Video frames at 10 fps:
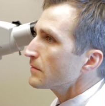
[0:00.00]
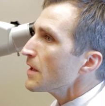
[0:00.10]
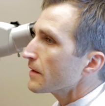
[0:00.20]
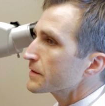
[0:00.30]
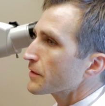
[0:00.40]

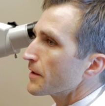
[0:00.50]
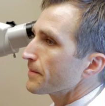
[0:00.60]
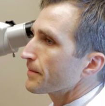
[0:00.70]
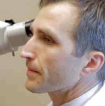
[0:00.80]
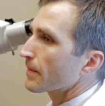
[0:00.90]
Yeah, looks great.
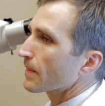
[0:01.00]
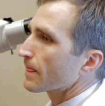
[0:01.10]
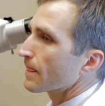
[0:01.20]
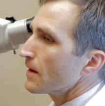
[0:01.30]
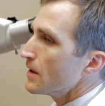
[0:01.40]

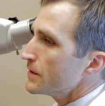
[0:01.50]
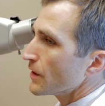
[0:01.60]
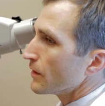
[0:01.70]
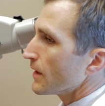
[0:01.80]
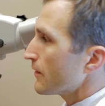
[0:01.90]

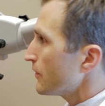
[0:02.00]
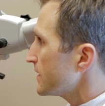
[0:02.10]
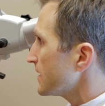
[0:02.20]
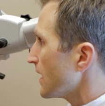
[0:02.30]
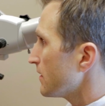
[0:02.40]
So loud
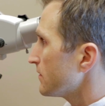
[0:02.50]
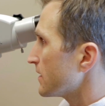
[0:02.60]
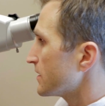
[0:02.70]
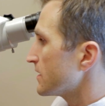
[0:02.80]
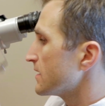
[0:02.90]
noise again,
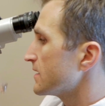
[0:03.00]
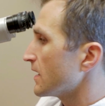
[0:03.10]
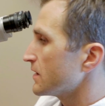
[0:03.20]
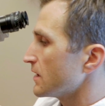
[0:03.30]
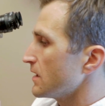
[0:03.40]
that's just the
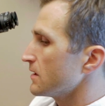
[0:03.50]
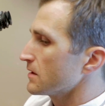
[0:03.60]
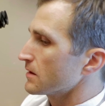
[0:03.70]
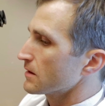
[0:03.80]
suctioning.